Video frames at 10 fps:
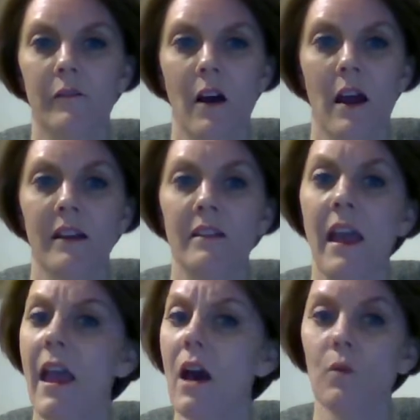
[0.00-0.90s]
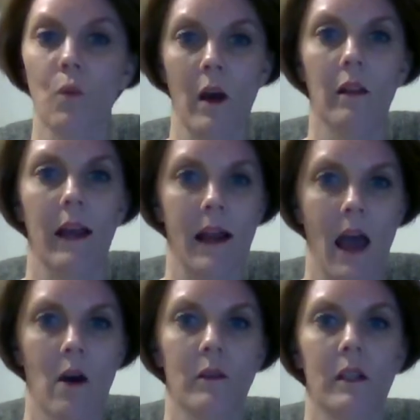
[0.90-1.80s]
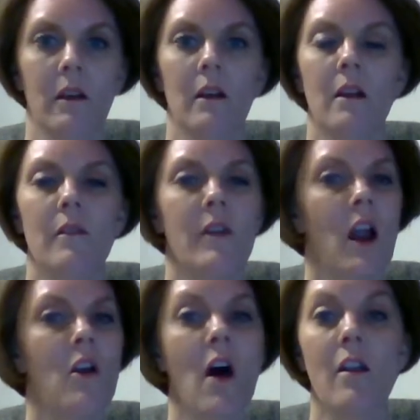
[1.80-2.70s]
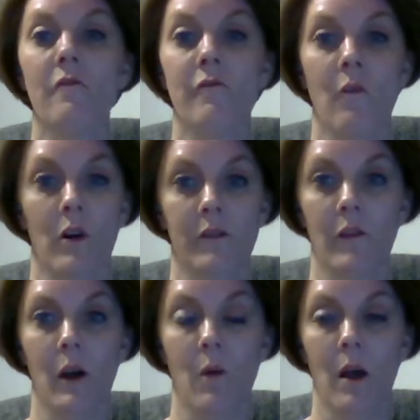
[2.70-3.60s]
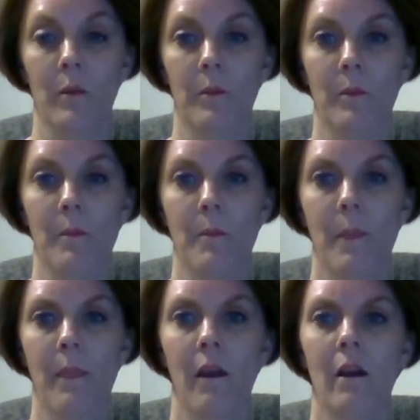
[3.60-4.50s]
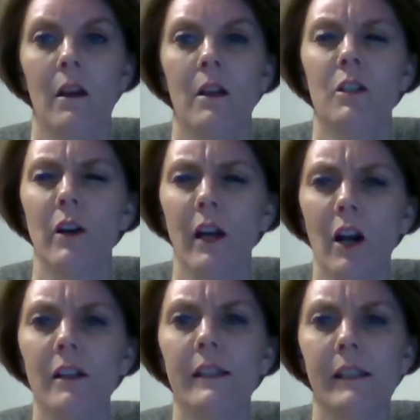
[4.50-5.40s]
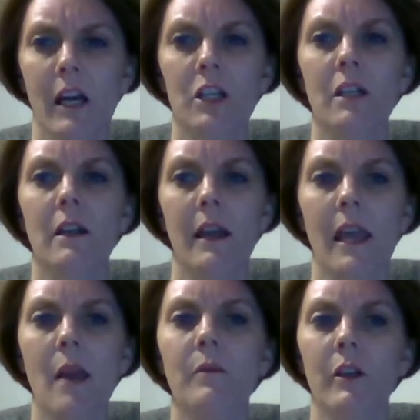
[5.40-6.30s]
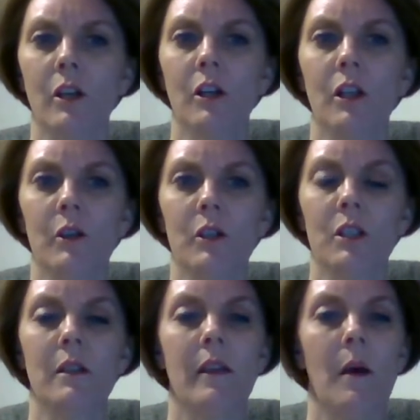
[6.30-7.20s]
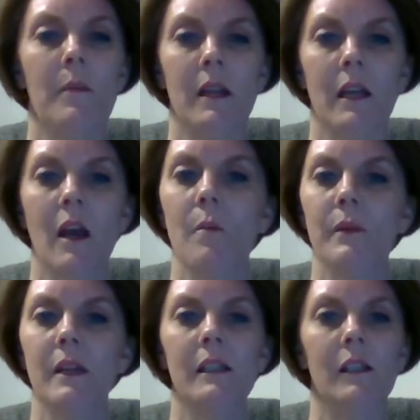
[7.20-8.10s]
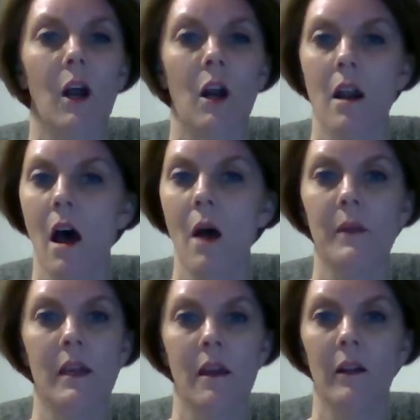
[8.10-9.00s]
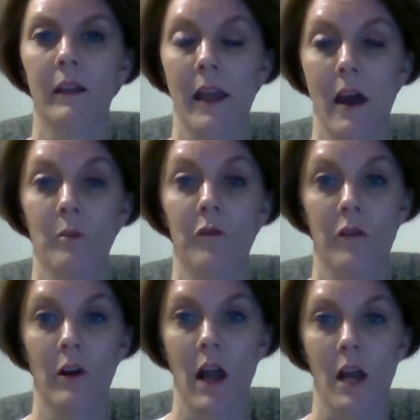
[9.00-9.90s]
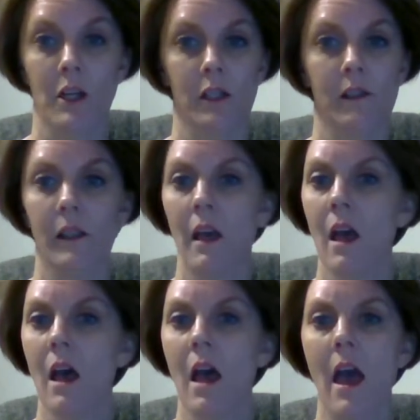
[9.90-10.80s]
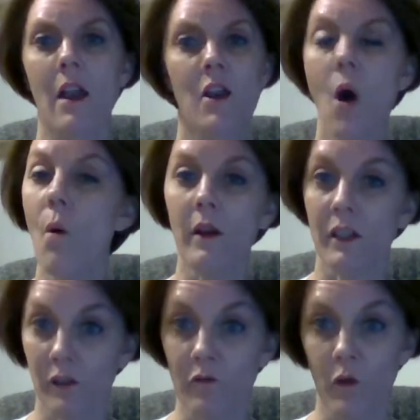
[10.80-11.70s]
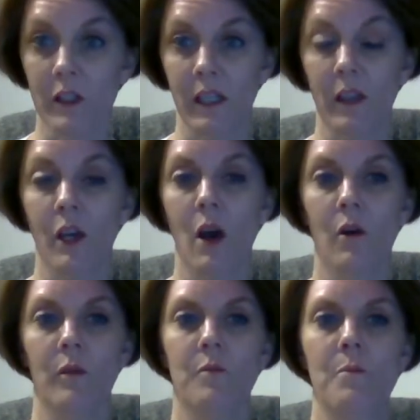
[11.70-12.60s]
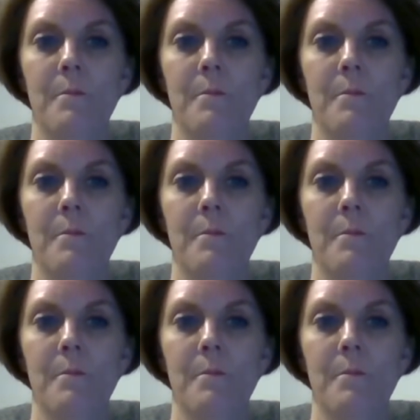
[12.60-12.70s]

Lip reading: defined and well laid out, they are not enforced very well. During our discussion, I came to the conclusion that many companies are not being held accountable for their actions, and no one is enforcing the code.